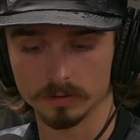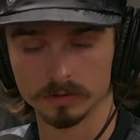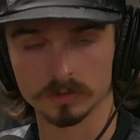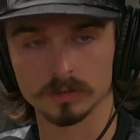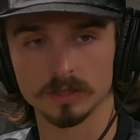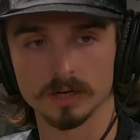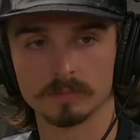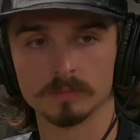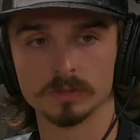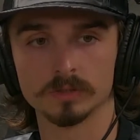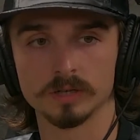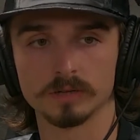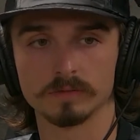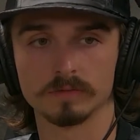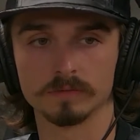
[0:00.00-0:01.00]
So like I'm
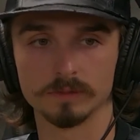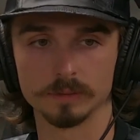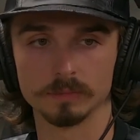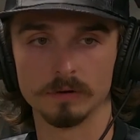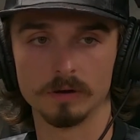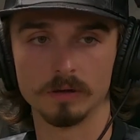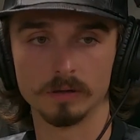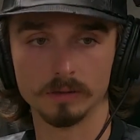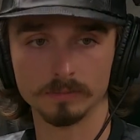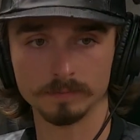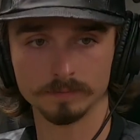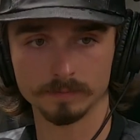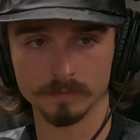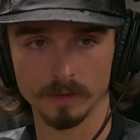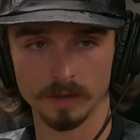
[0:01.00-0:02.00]
just like free balling,
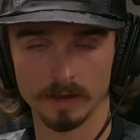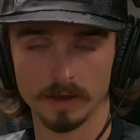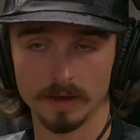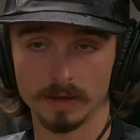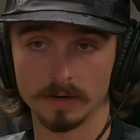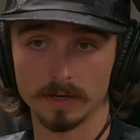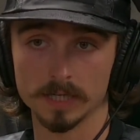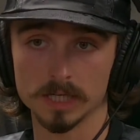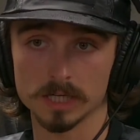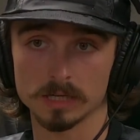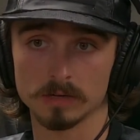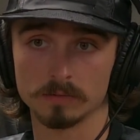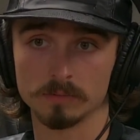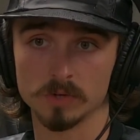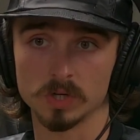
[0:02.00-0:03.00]
and
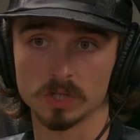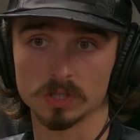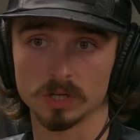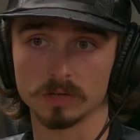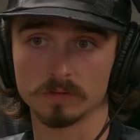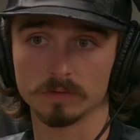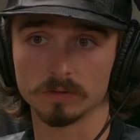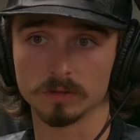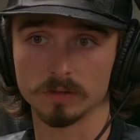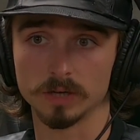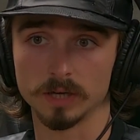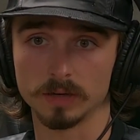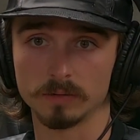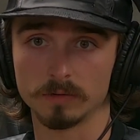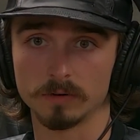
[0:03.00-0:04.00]
I'm excited for the
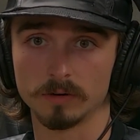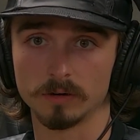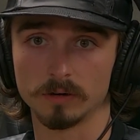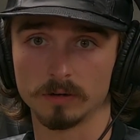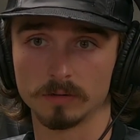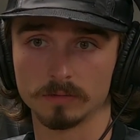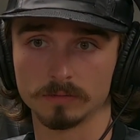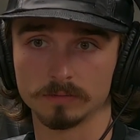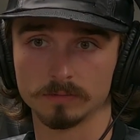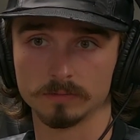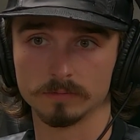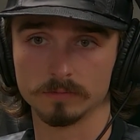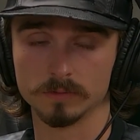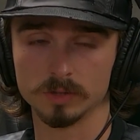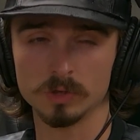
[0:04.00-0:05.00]
day where
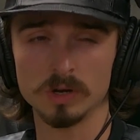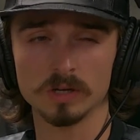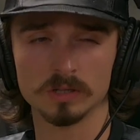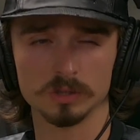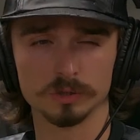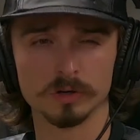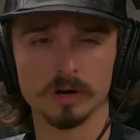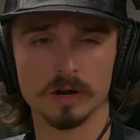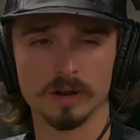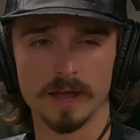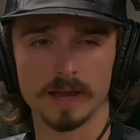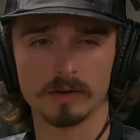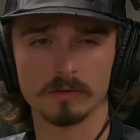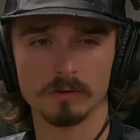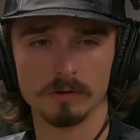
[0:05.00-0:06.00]
you're on
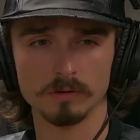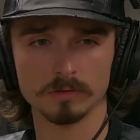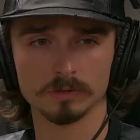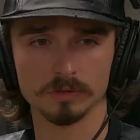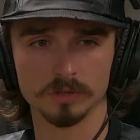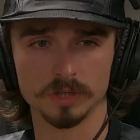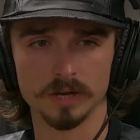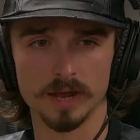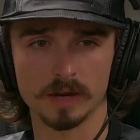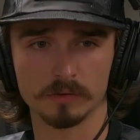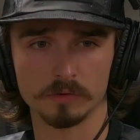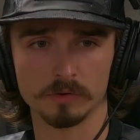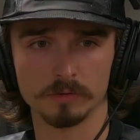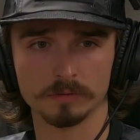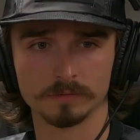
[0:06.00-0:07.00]
Adderall. Do you need
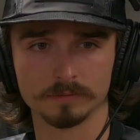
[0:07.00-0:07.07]
Adderall?